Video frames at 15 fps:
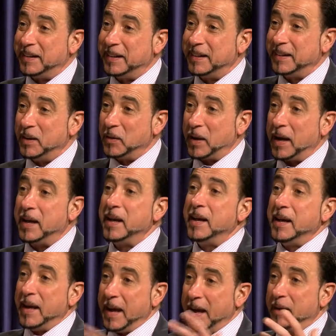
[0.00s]
Right. Okay.
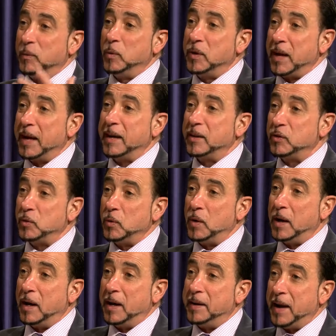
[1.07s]
Right. And we'll get into
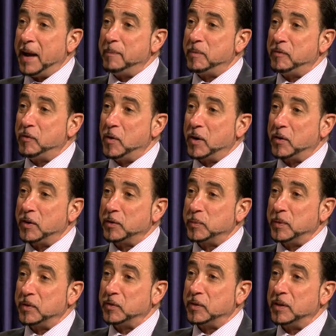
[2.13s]
a, a night before
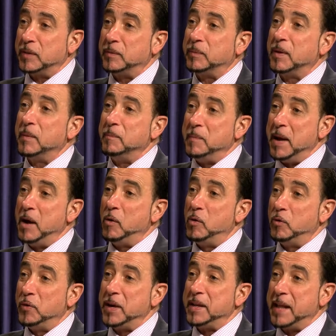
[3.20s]
Christmas. The mayor will
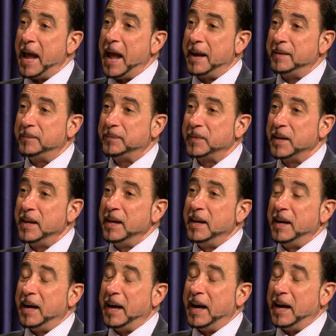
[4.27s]
read that. Okay.
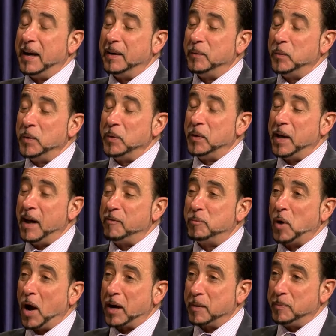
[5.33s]
Uh, we will have
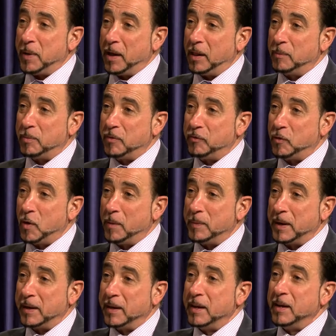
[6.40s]
Brockapella
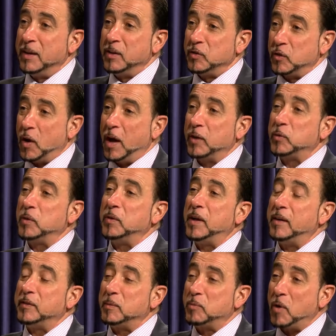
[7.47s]
performing songs. We will
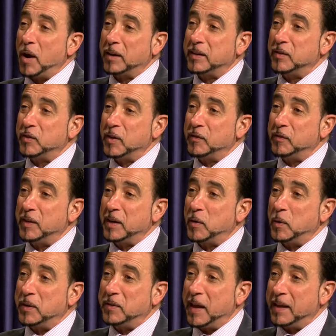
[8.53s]
have the Brockton Symphony
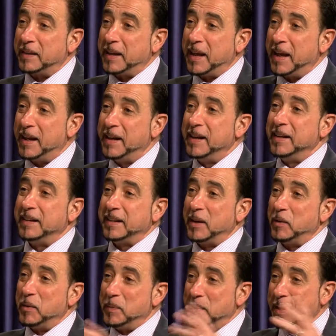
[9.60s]
Quintet there. They
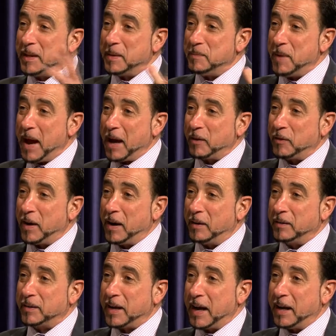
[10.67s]
will be in the
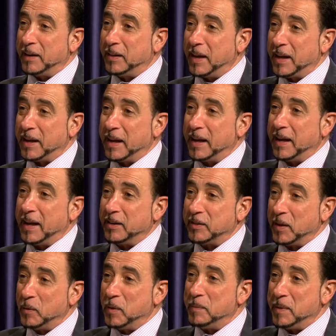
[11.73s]
background, kind of like uh, as they
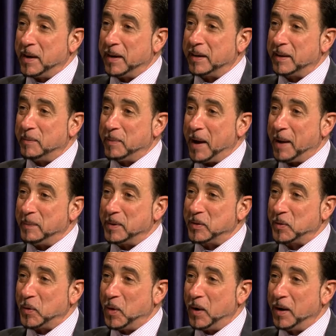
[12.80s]
would be in a department
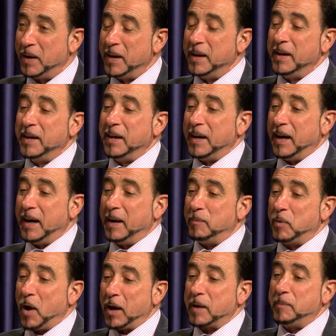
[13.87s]
store. Right. Uh,
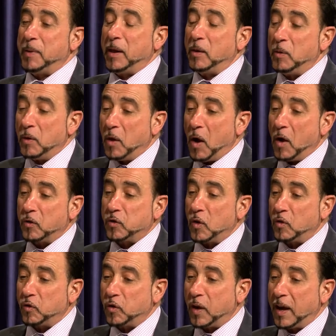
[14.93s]
Brockapella will also
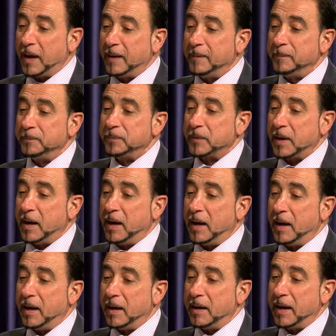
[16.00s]
sing
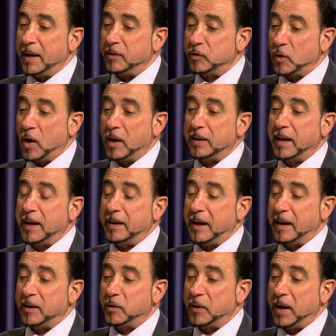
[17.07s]
uh, a song that
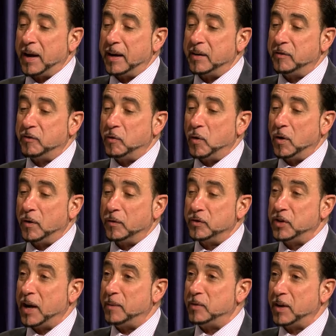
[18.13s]
I created for
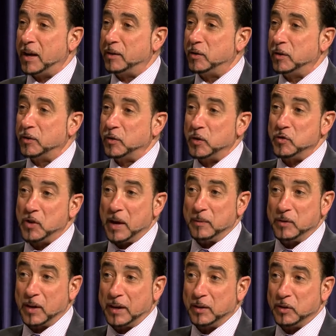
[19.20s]
James Edgar. It's the
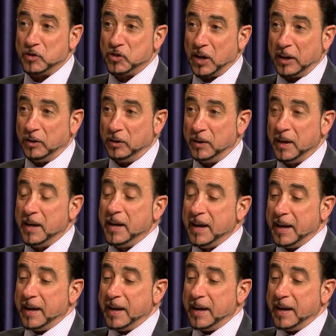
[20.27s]
James Edgar Jingle. Okay.